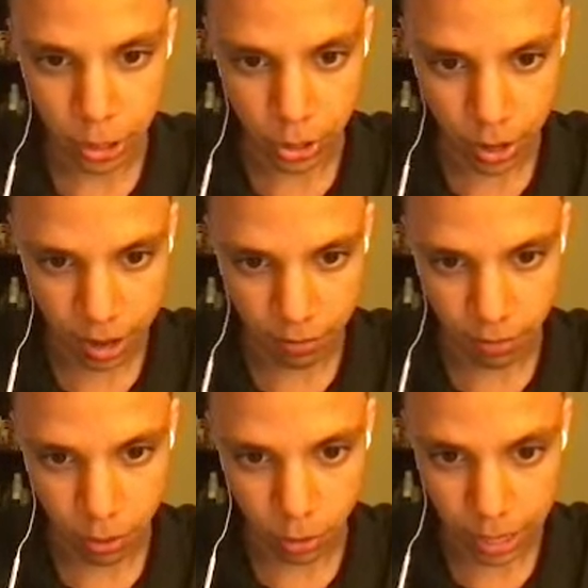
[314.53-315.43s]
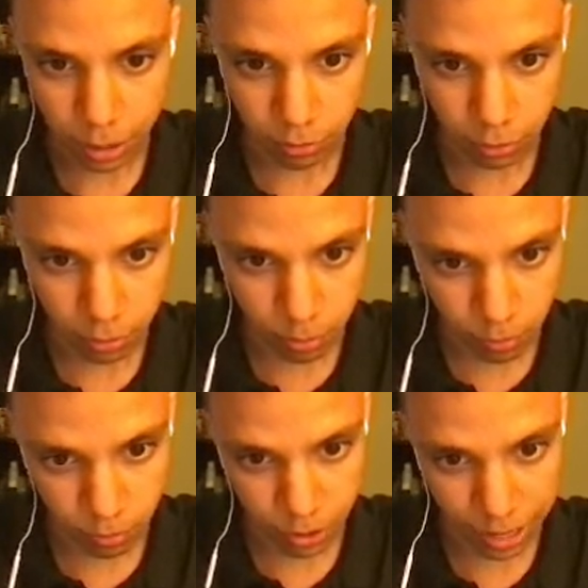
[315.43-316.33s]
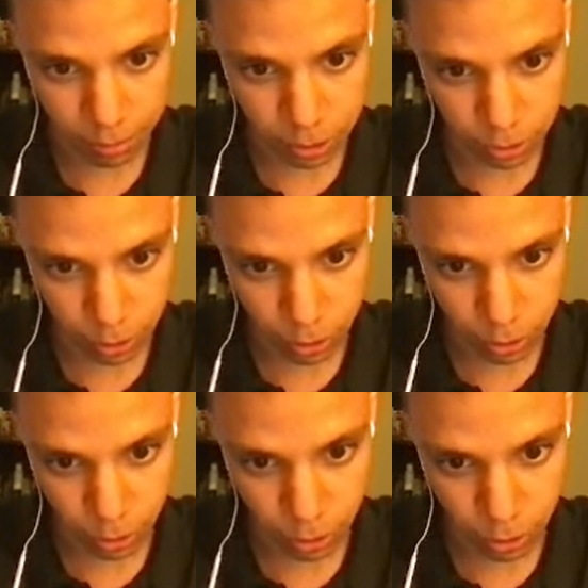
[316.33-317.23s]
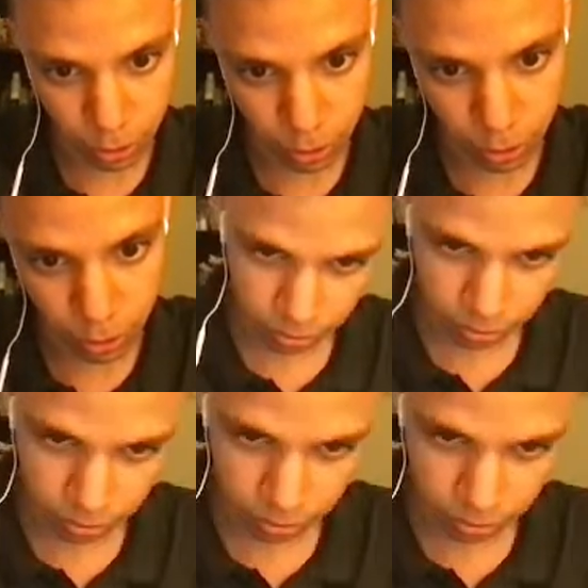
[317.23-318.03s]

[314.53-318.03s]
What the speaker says: You have a whole lot of them. For the amplitude, you always start at 0.